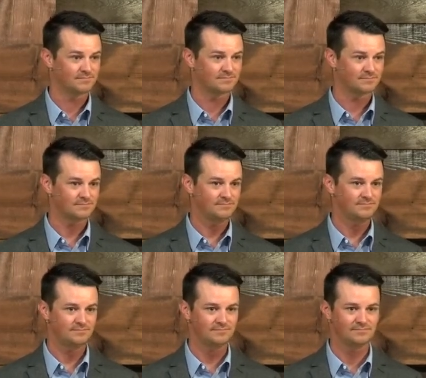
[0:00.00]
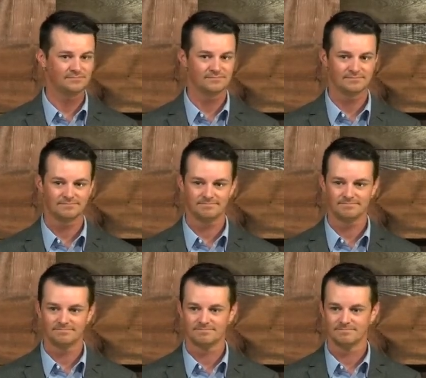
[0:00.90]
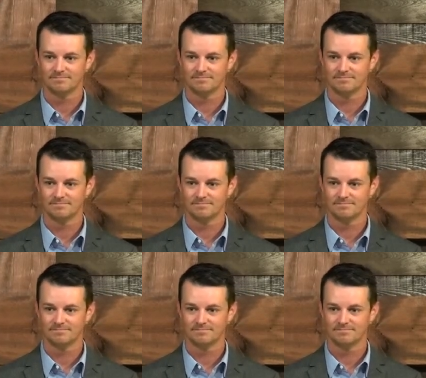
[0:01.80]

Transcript: (silence)